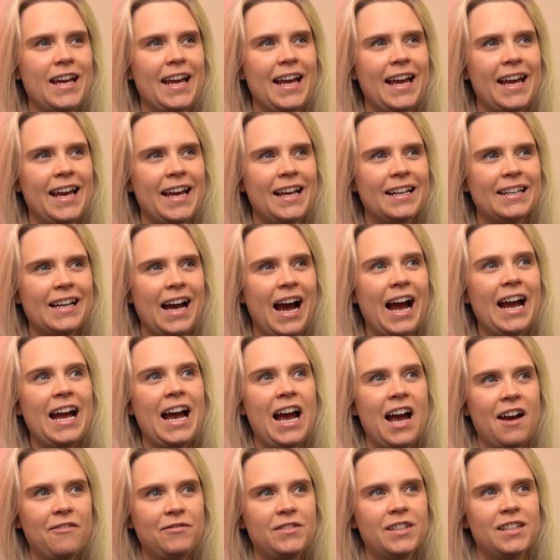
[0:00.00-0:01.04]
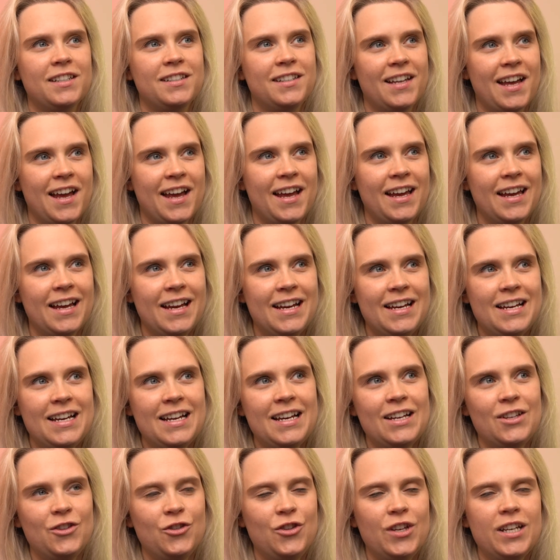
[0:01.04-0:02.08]
And I have to say,
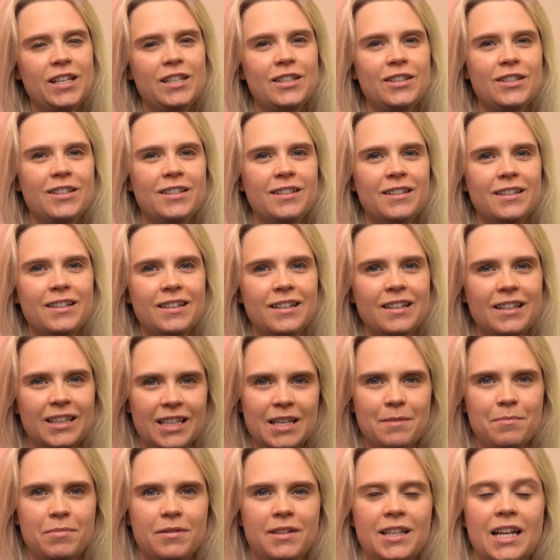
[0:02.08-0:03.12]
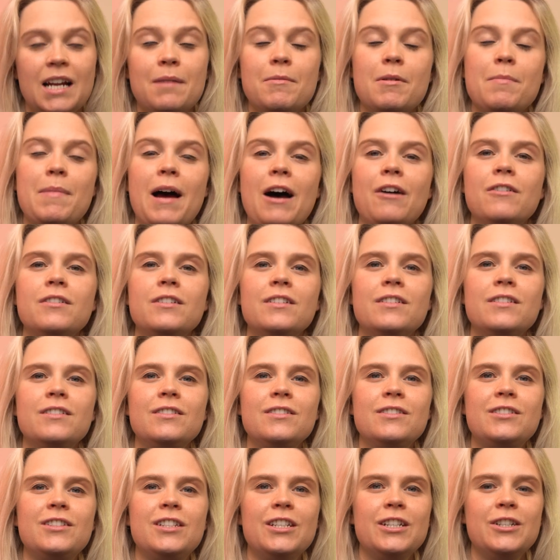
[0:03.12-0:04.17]
this clip that I'm about
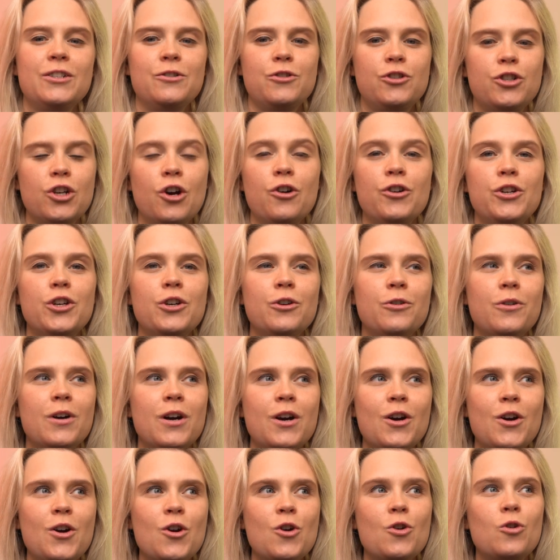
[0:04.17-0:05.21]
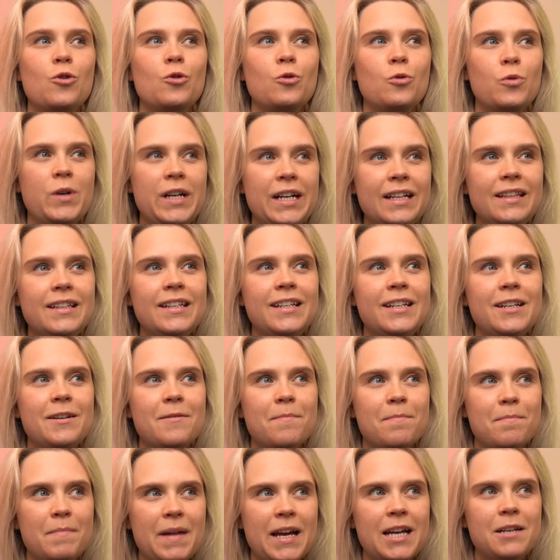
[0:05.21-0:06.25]
to show you really
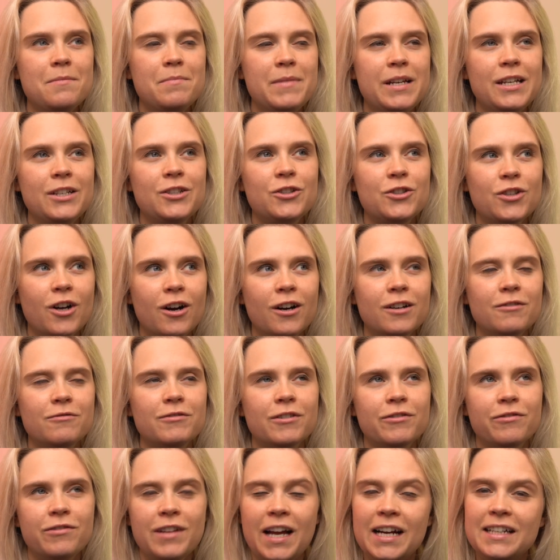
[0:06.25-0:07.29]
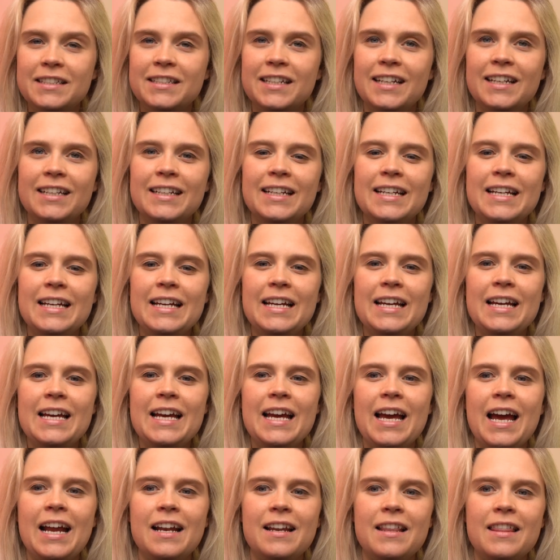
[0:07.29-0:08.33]
made me start reflecting
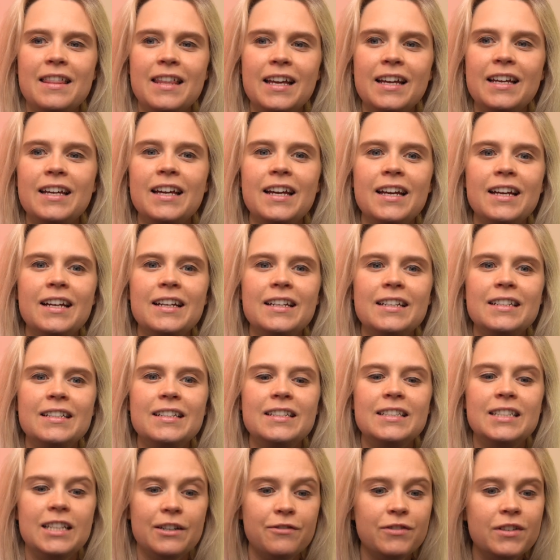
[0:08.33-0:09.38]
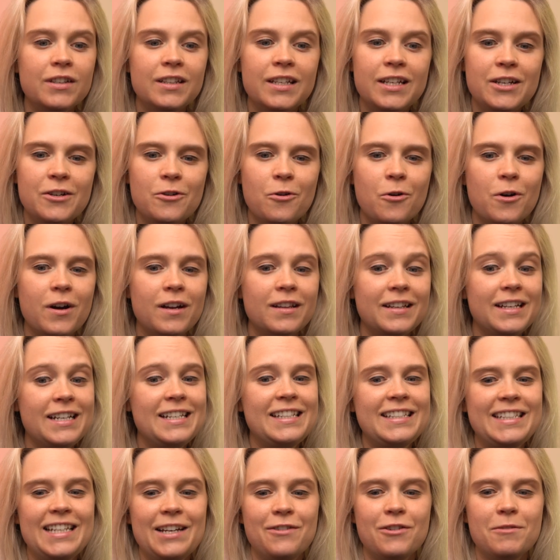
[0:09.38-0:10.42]
and thinking differently, or at
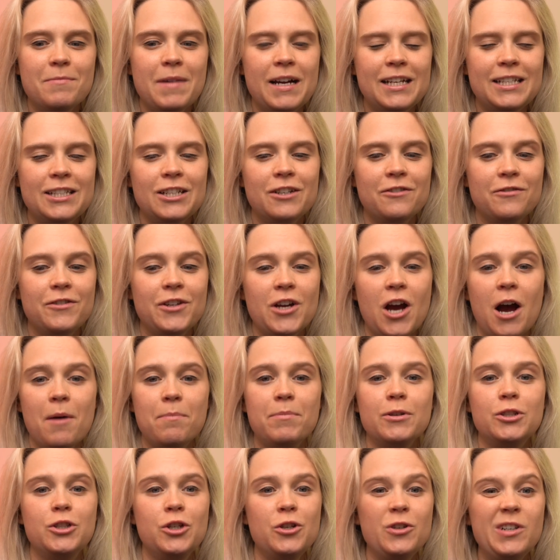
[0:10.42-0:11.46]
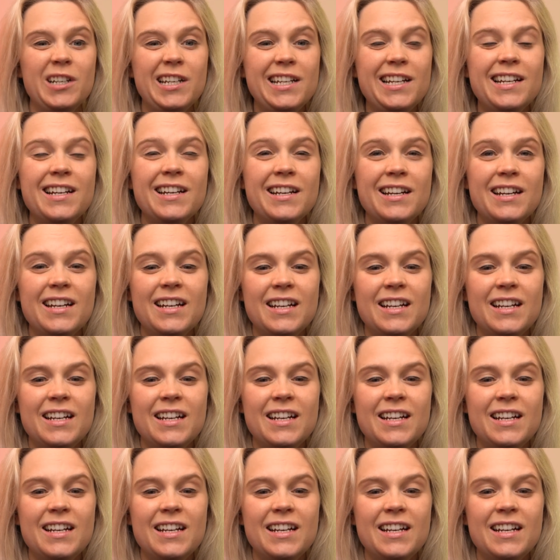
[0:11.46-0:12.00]
least giving myself the opportunity